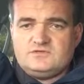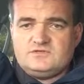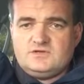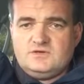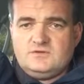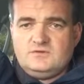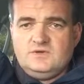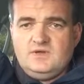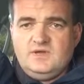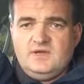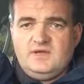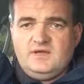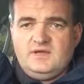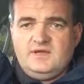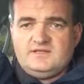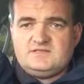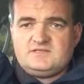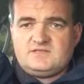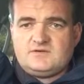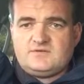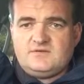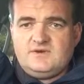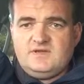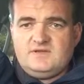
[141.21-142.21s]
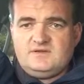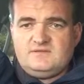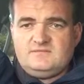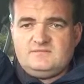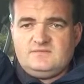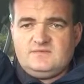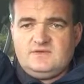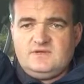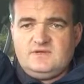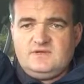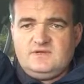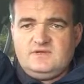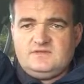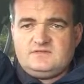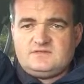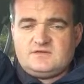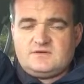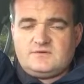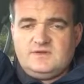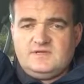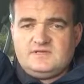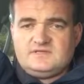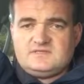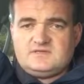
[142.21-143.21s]
So it's a great
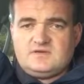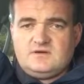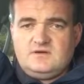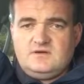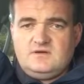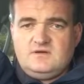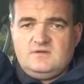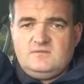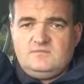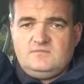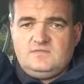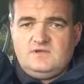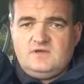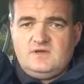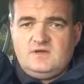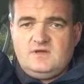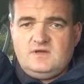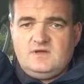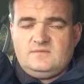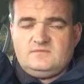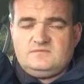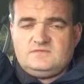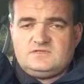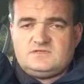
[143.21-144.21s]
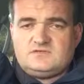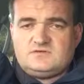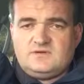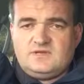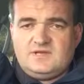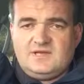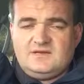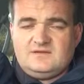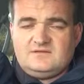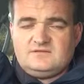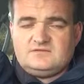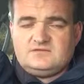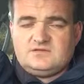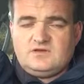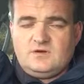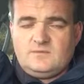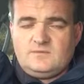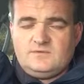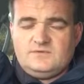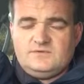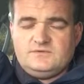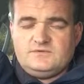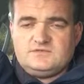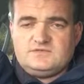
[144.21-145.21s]
time to sort of get on
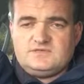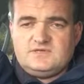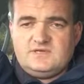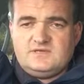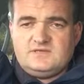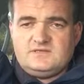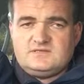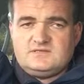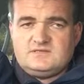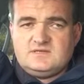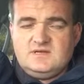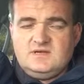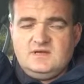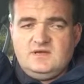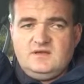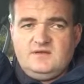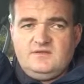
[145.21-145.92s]
top of those things.